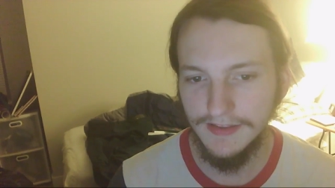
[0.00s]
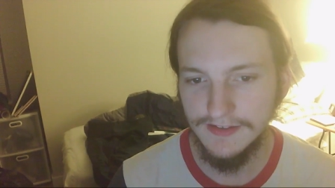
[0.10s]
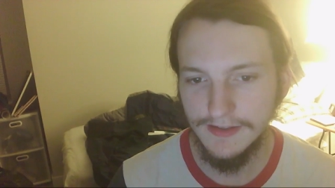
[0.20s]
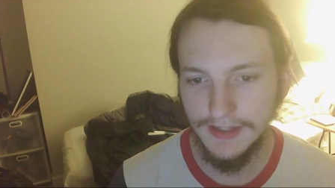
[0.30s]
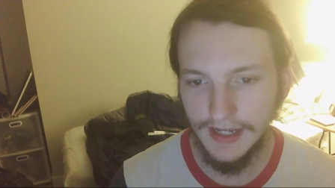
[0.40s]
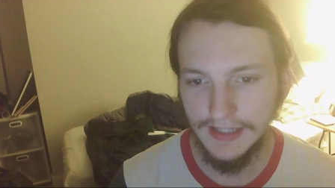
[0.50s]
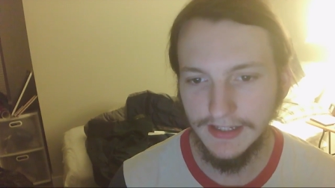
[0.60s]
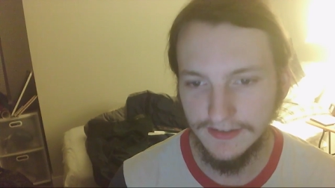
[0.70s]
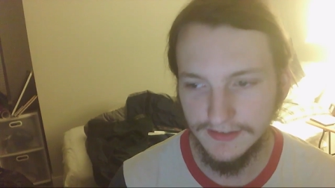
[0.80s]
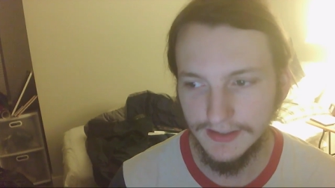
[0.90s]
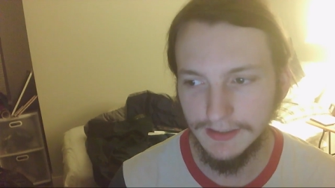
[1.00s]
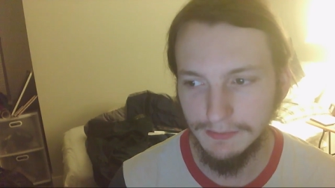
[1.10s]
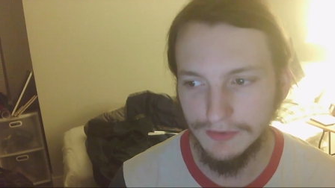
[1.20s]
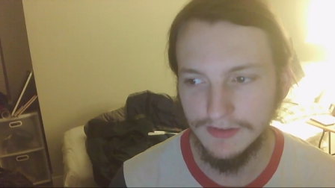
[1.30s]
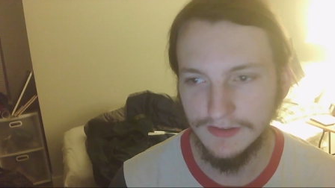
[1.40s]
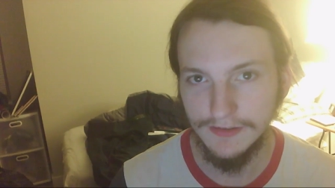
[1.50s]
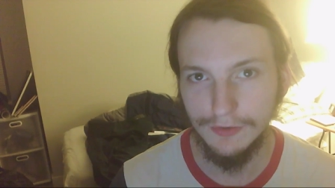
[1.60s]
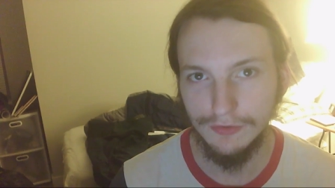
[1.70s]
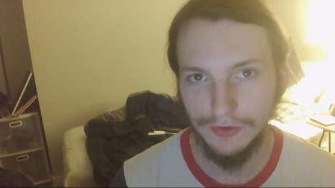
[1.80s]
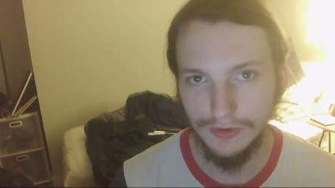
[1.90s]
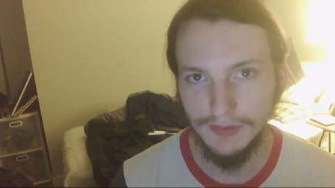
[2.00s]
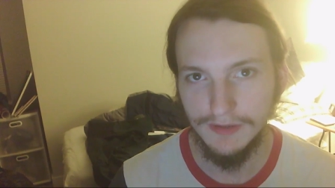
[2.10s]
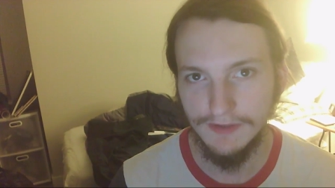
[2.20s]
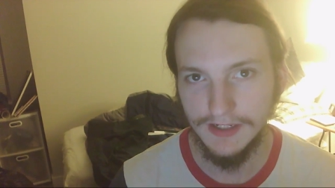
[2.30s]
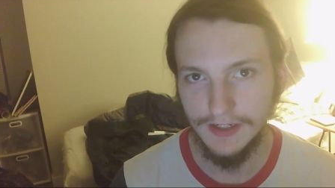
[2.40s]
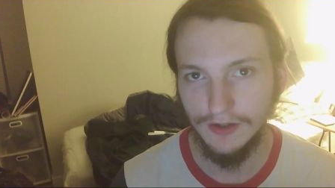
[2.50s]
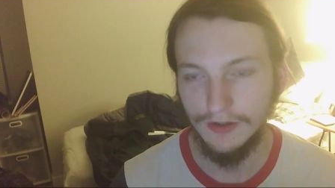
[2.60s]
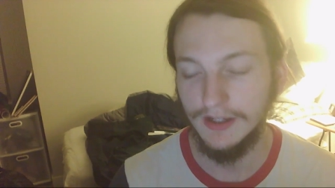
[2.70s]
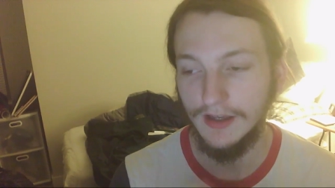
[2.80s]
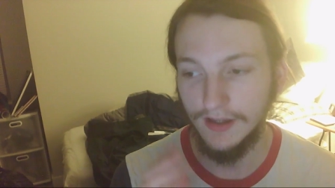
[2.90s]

That's a thing I like seeing in movies, and there's a good bit of it here,